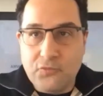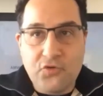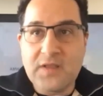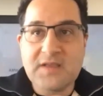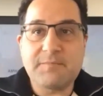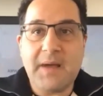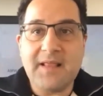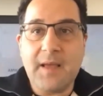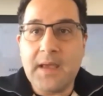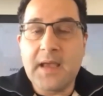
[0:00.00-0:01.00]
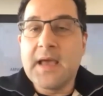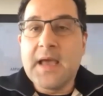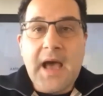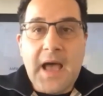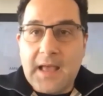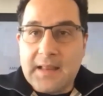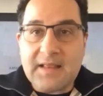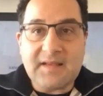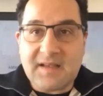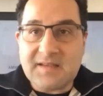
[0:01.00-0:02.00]
during this pandemic
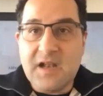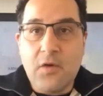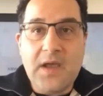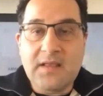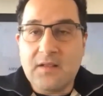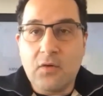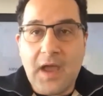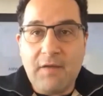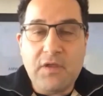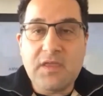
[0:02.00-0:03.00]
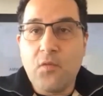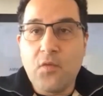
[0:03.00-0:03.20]
that has accelerated everything?